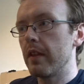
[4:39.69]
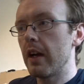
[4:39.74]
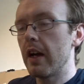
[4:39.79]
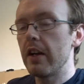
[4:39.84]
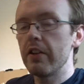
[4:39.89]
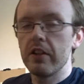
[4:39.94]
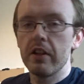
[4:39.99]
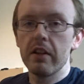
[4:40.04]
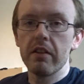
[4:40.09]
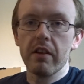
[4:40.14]

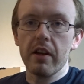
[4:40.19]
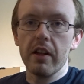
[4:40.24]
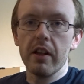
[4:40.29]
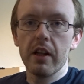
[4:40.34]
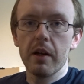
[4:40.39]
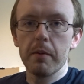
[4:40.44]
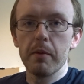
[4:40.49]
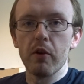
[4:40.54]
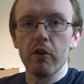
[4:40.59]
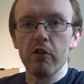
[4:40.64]
As you can tell,
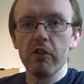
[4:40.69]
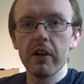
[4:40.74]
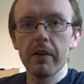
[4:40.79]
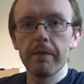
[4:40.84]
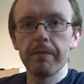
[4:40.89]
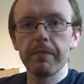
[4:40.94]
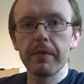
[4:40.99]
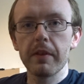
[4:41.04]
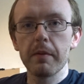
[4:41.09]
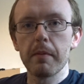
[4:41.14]
I'm hungry.
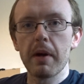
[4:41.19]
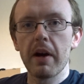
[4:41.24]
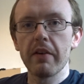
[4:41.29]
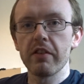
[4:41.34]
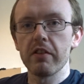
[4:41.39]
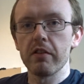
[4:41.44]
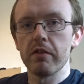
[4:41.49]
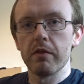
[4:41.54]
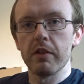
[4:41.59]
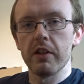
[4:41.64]
Maths
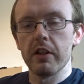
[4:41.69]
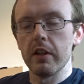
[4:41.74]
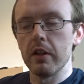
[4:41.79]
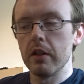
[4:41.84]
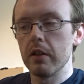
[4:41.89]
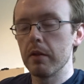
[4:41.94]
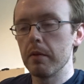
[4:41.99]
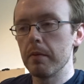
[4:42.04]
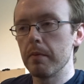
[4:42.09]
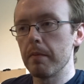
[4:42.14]
isn't really
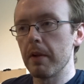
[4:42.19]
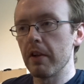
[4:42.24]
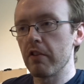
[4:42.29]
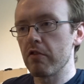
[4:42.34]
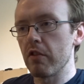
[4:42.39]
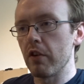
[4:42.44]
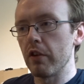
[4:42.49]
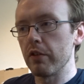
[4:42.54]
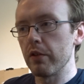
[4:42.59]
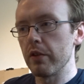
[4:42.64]
my
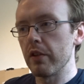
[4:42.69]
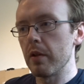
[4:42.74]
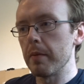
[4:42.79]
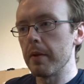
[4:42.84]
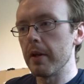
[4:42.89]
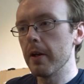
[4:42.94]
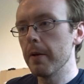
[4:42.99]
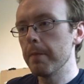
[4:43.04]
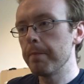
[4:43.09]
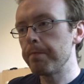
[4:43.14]
strong suit at the
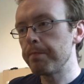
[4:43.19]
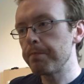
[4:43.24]
minute.